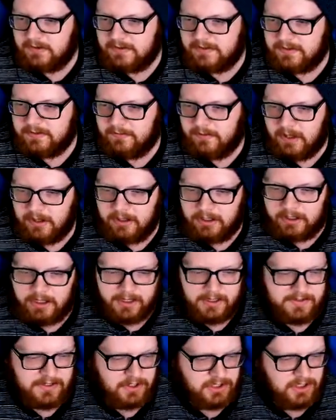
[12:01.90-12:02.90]
Sableyes. I
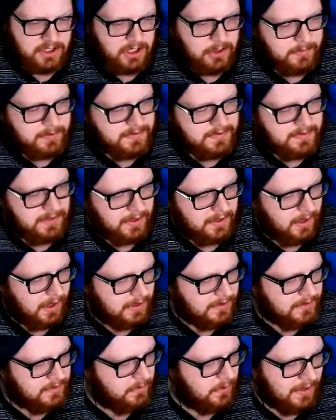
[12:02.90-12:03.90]
guess I should keep this, like I
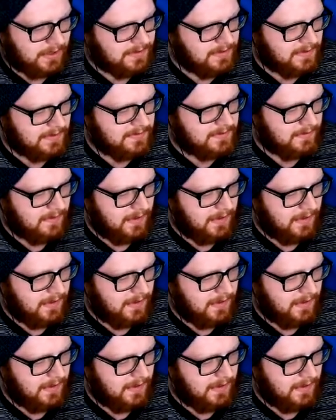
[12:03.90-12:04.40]
said this in